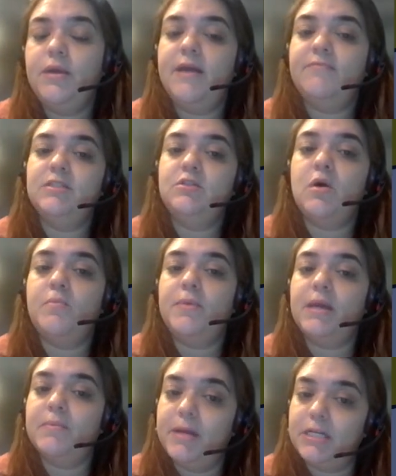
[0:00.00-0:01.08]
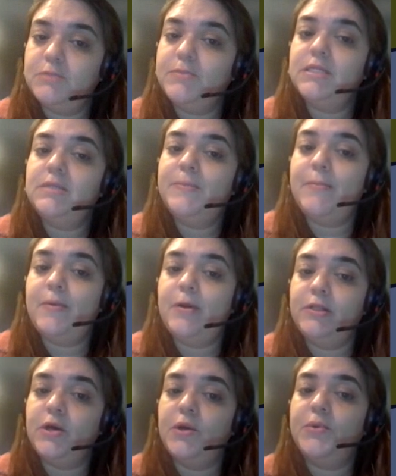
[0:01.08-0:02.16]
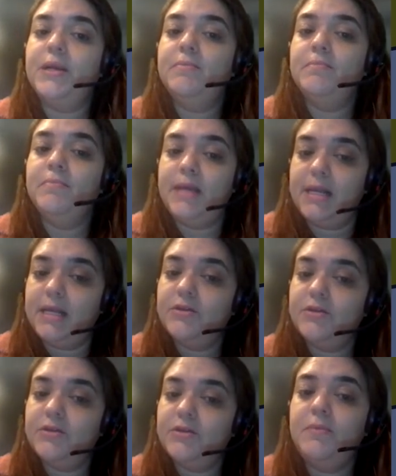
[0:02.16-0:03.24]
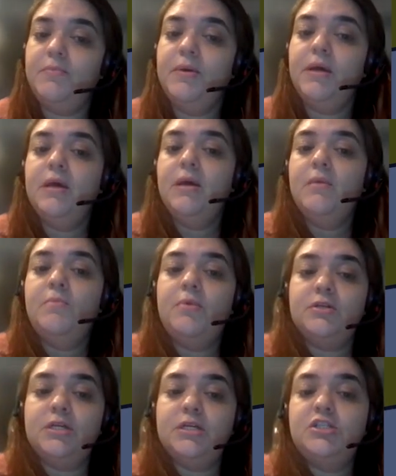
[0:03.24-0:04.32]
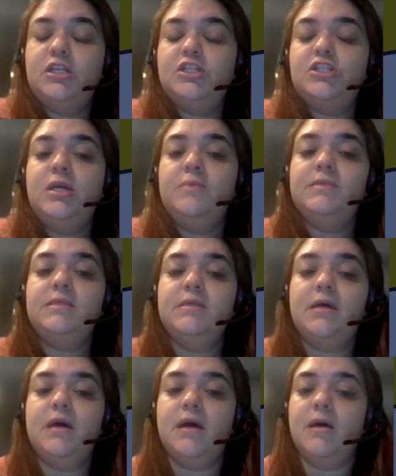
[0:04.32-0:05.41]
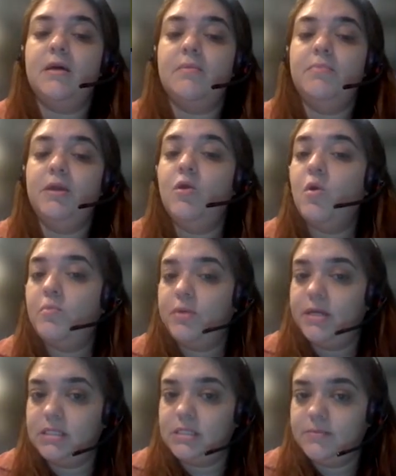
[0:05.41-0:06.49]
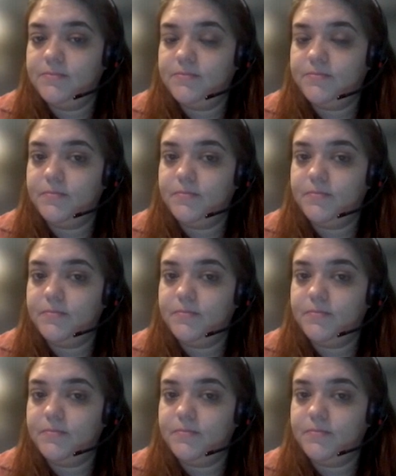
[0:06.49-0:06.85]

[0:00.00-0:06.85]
We have the topic management, preparatory, BIM leadership, project teams, BIM components.